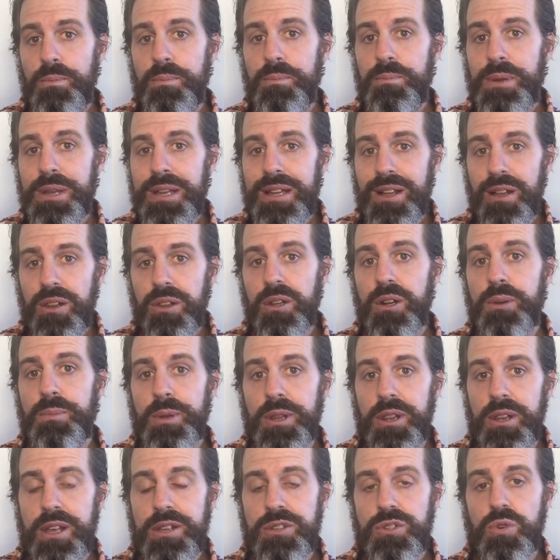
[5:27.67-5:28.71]
be a little
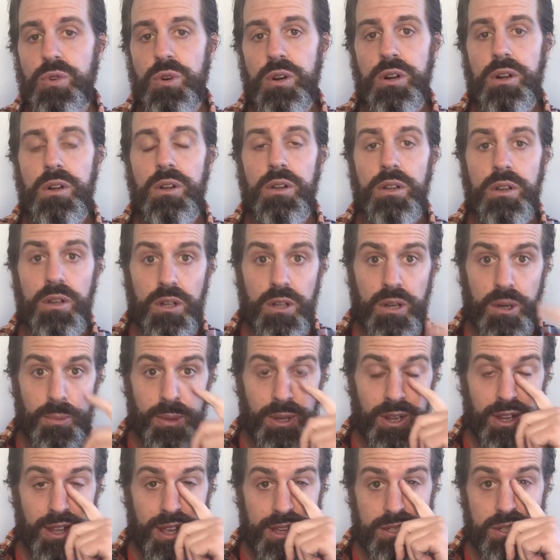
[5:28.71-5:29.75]
bit less critical and a little
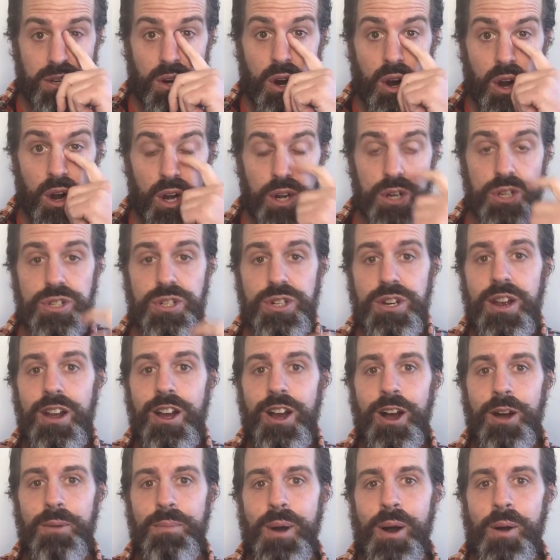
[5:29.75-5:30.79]
bit less harsh
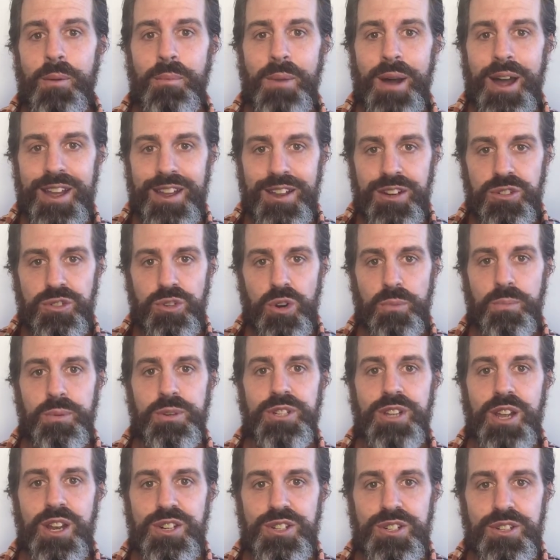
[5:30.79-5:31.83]
about my
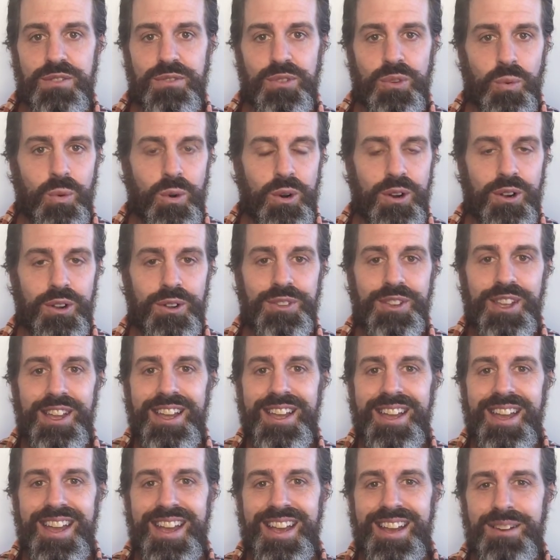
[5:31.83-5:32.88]
interpretation of the world,
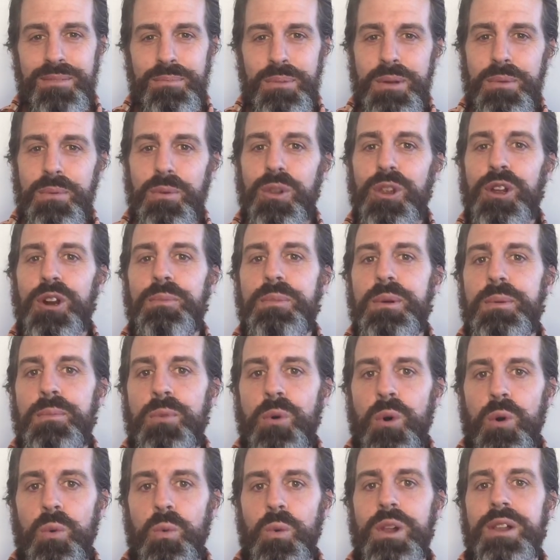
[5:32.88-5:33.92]
and be a little bit
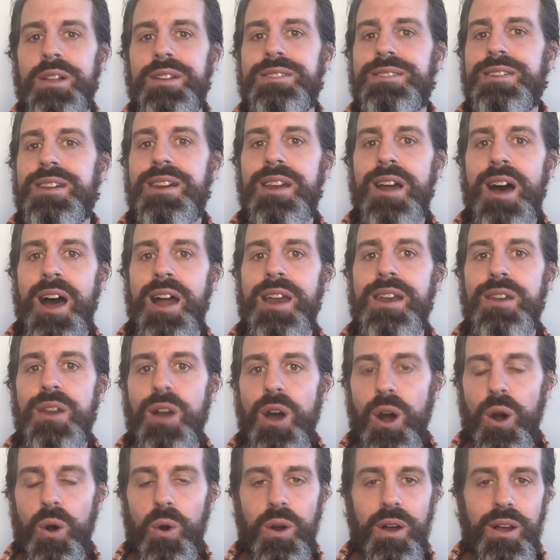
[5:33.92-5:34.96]
more willing to not
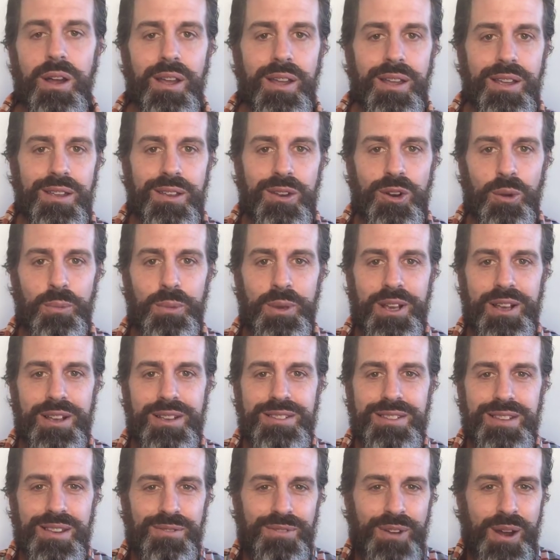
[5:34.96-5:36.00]
know,
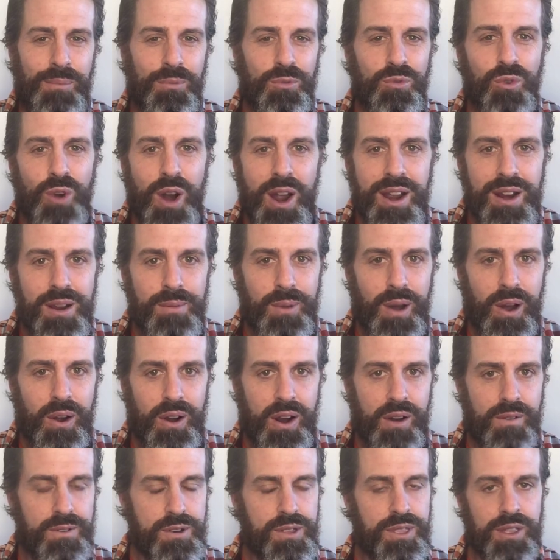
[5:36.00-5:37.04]
because if I'm right about
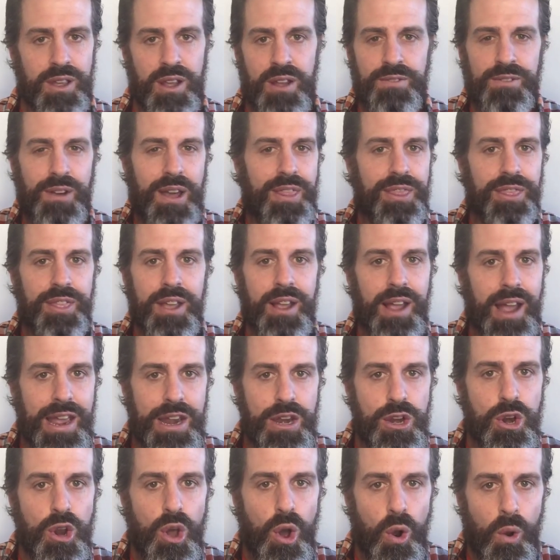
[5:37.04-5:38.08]
everything, if I think I
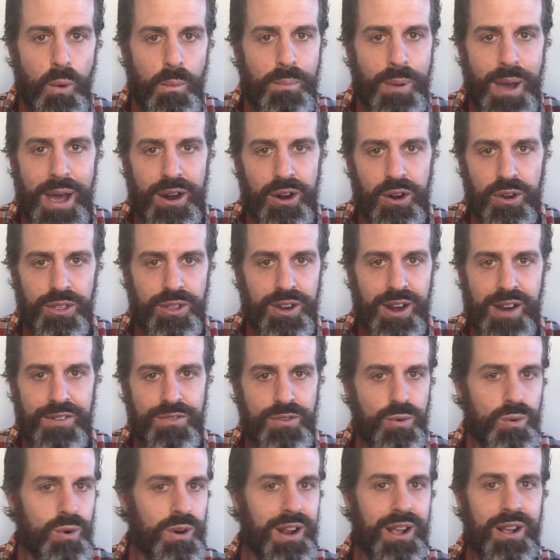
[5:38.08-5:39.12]
know better than
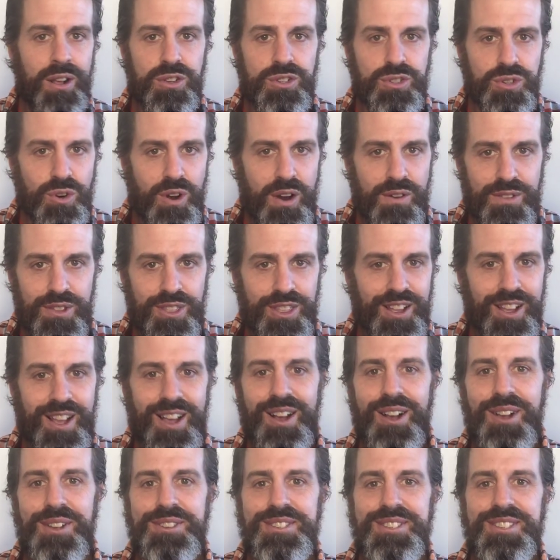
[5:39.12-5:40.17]
everyone else or everything
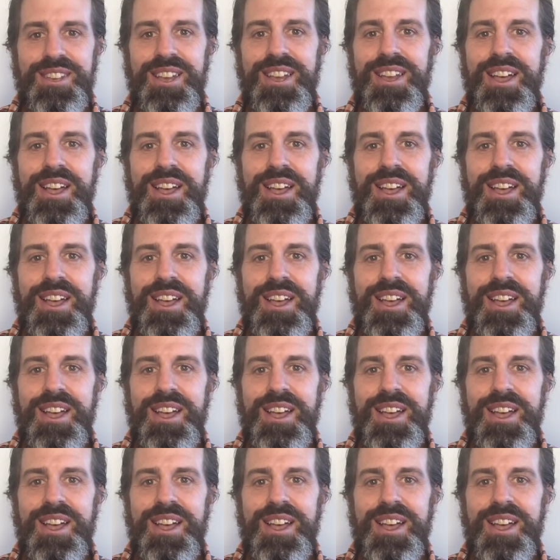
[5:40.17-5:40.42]
else,